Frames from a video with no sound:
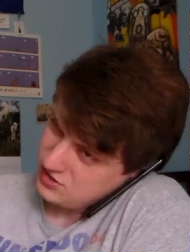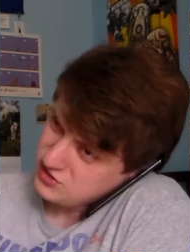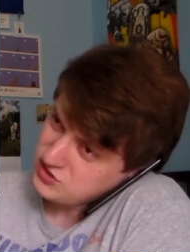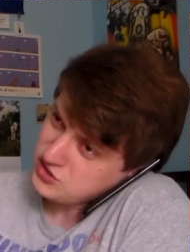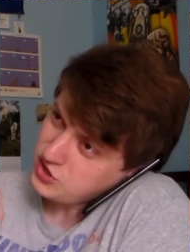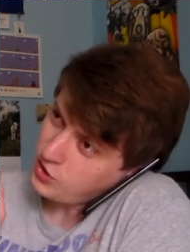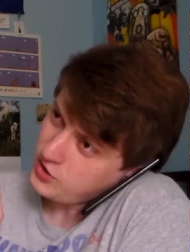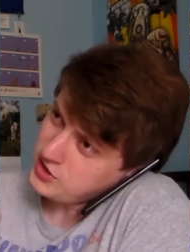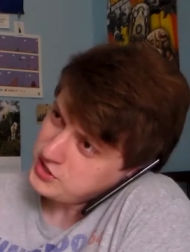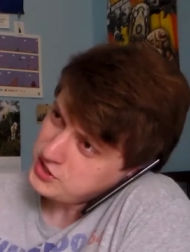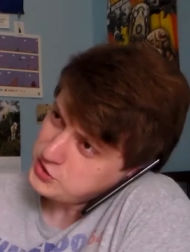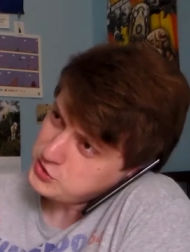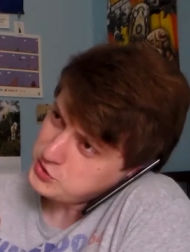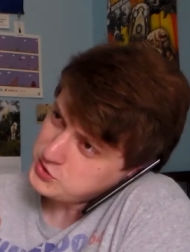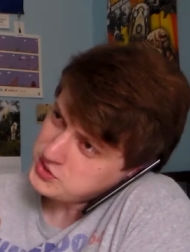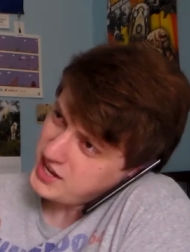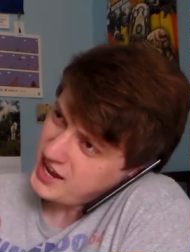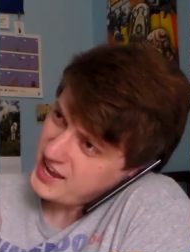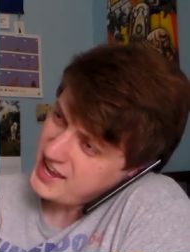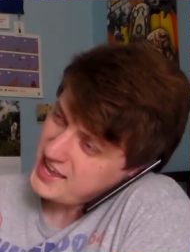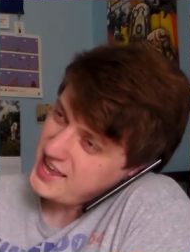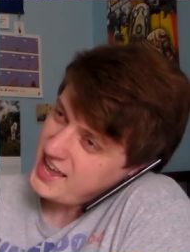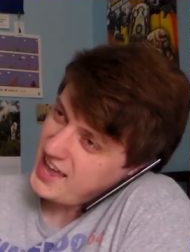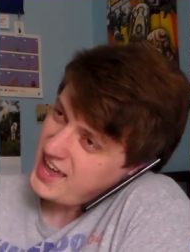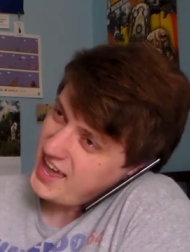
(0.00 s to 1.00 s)
Sorry, did you
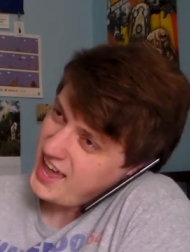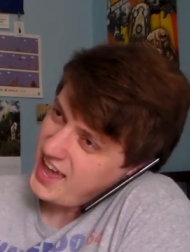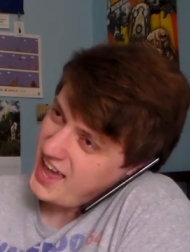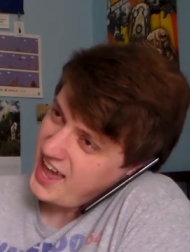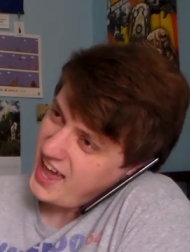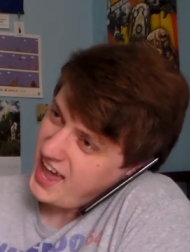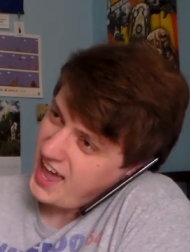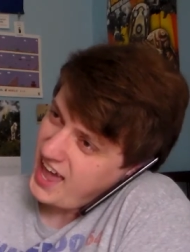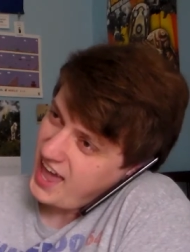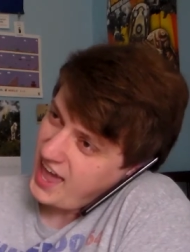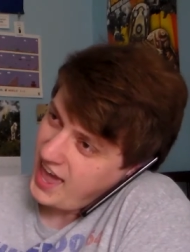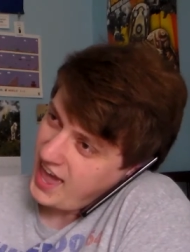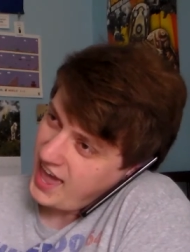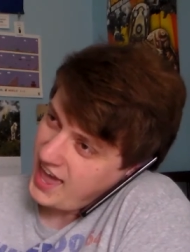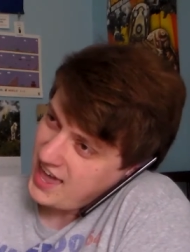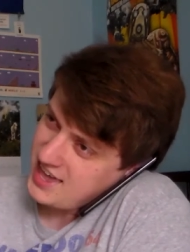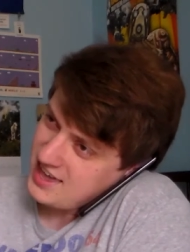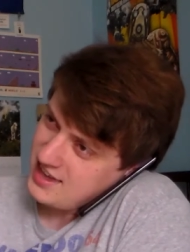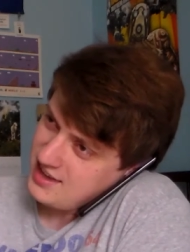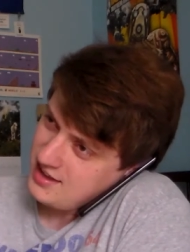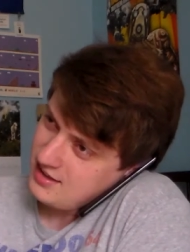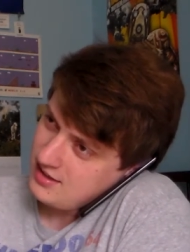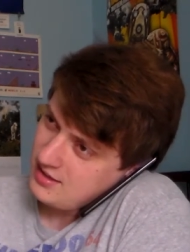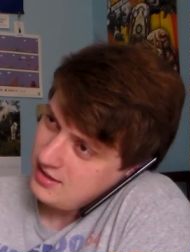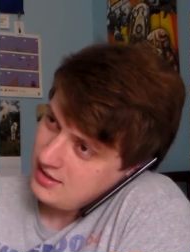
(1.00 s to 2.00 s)
say
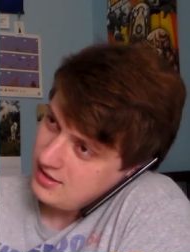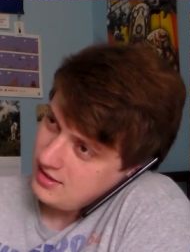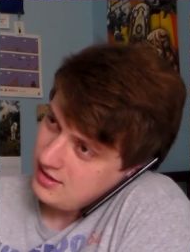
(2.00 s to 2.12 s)
A?